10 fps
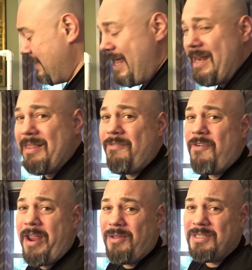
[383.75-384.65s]
And the
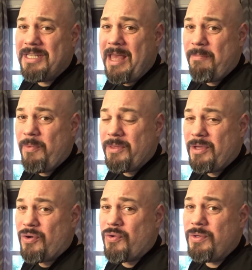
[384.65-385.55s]
final step with
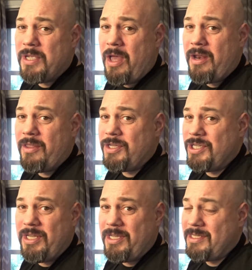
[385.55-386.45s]
the crouton and the
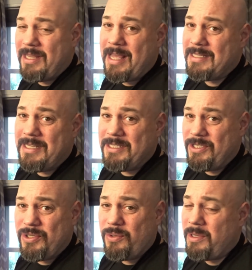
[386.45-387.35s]
cheese, that's easy
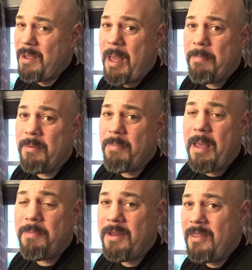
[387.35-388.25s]
too. You
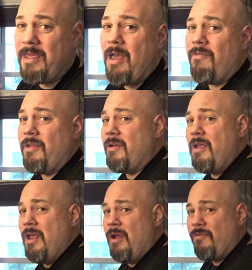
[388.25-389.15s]
pop it in the oven
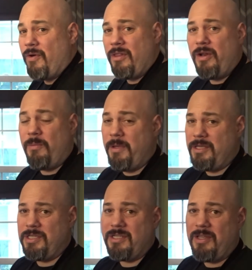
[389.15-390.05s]
for a little
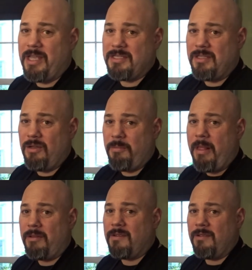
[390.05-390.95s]
bit just till it gets a little
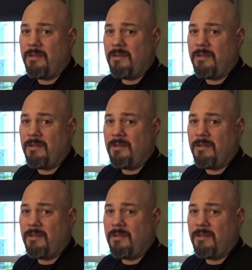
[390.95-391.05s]
melt.